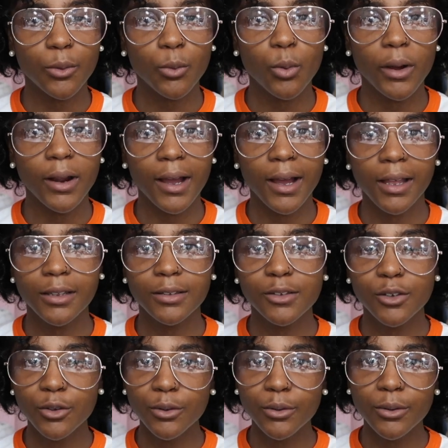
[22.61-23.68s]
what I
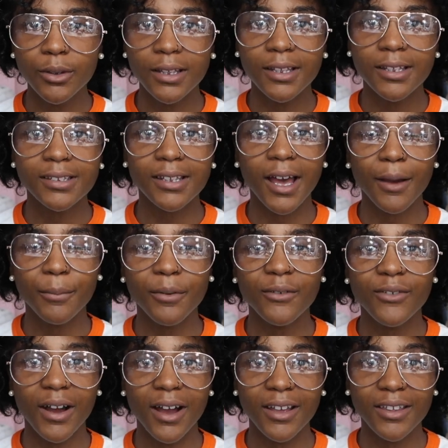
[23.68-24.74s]
do is I
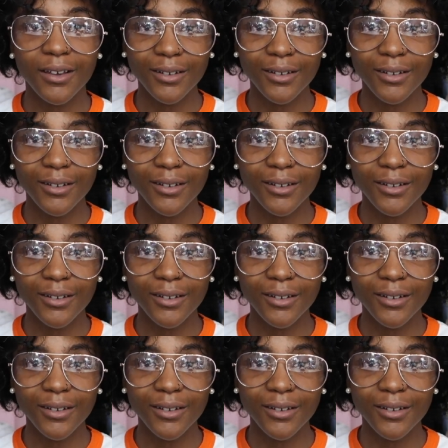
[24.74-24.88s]
provide